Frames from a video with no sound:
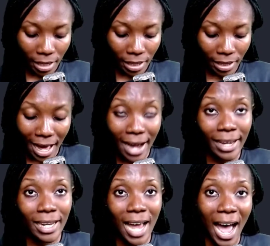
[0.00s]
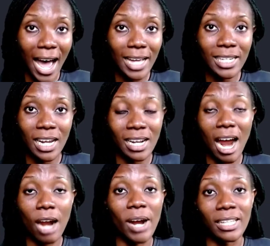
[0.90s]
a line and an
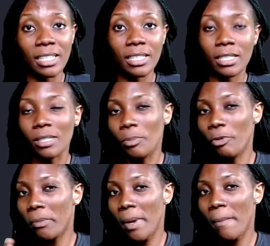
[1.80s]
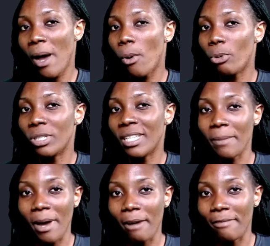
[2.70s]
arrow at its tip, remember what we
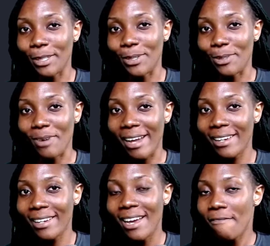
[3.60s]
said about vectors, right?